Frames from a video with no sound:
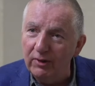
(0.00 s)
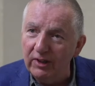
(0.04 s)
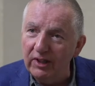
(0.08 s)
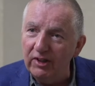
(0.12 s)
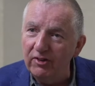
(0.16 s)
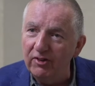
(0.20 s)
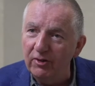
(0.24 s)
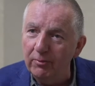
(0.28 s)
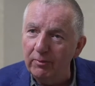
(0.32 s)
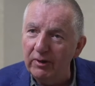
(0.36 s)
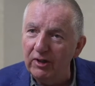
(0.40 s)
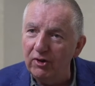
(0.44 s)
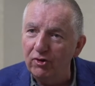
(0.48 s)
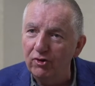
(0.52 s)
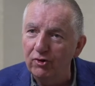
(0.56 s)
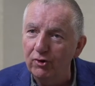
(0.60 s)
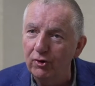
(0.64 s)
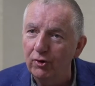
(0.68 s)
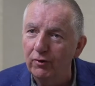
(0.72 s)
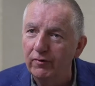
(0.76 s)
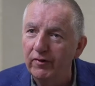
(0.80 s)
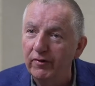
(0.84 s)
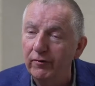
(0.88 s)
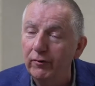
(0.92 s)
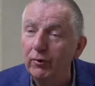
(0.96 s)
we need to make
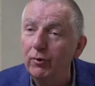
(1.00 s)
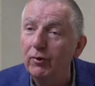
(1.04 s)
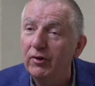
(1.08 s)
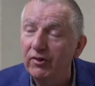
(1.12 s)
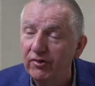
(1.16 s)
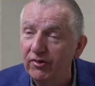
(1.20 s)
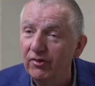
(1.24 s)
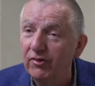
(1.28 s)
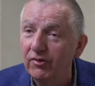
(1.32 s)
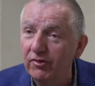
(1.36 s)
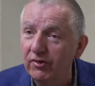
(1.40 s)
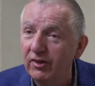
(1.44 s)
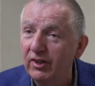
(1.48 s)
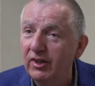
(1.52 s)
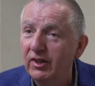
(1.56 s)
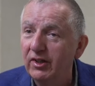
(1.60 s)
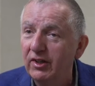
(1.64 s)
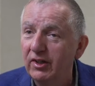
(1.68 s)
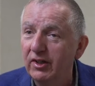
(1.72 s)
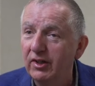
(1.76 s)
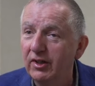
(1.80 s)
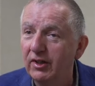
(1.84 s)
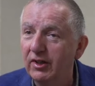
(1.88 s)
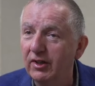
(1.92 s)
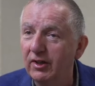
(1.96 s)
sure that there isn't
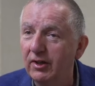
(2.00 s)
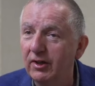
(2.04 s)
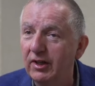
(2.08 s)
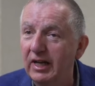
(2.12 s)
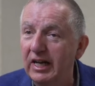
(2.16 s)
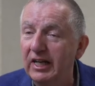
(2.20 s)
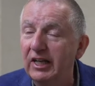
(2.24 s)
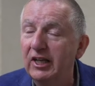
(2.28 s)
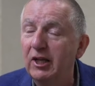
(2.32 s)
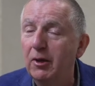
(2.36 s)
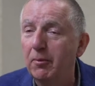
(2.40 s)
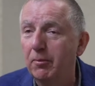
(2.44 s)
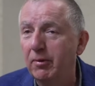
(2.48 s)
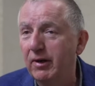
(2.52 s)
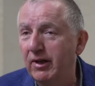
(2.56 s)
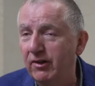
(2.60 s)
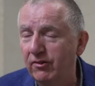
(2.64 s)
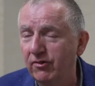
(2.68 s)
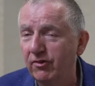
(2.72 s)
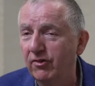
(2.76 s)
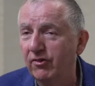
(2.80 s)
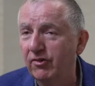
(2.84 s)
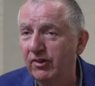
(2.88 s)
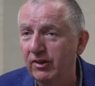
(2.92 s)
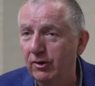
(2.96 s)
uh, any
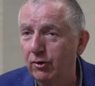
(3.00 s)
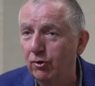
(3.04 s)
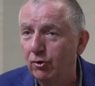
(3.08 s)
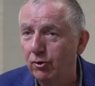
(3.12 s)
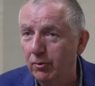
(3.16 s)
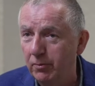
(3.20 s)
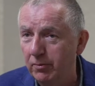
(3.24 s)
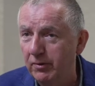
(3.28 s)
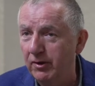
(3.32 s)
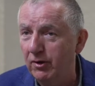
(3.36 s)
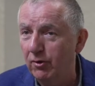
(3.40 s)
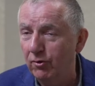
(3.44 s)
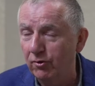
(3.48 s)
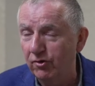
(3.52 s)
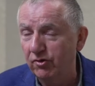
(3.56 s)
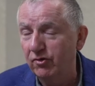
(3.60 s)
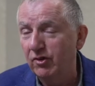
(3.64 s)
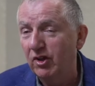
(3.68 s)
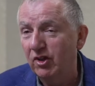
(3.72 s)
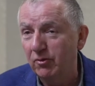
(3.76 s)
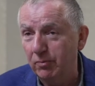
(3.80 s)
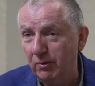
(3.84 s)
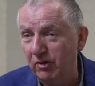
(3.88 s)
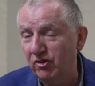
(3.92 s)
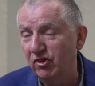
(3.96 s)
complacency or
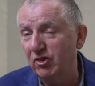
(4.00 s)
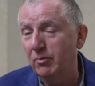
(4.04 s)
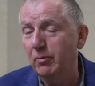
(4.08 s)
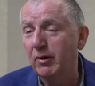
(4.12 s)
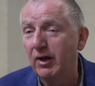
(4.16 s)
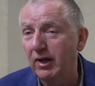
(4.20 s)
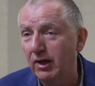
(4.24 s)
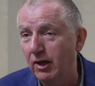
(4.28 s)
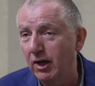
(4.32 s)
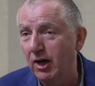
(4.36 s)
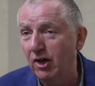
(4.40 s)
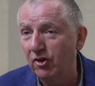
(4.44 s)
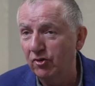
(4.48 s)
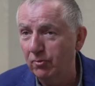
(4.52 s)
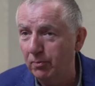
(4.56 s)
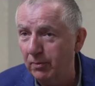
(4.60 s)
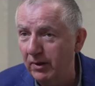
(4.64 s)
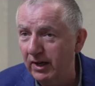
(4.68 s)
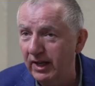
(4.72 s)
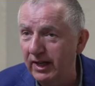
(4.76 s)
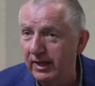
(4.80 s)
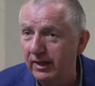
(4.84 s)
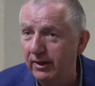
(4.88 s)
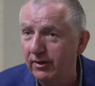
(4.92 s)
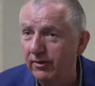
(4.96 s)
abuse, especially by large
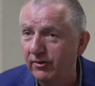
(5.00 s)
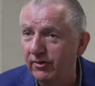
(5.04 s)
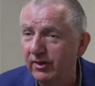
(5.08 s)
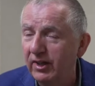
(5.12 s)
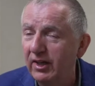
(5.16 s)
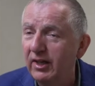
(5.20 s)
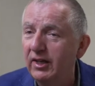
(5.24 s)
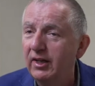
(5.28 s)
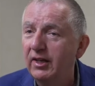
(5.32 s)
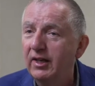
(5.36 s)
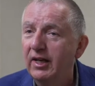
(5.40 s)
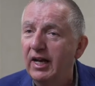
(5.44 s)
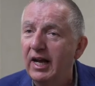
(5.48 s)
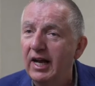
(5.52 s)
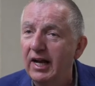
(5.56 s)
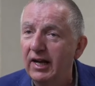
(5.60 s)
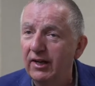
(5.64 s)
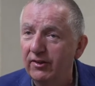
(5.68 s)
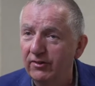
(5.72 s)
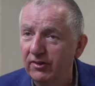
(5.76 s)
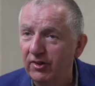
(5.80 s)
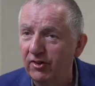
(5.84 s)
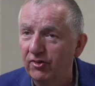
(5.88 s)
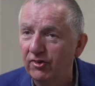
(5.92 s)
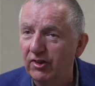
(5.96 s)
players
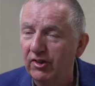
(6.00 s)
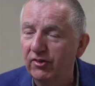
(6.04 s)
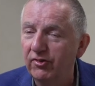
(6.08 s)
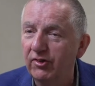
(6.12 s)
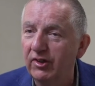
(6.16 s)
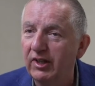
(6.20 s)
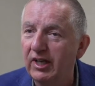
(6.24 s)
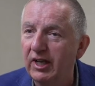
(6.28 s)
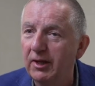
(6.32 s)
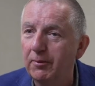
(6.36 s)
at congested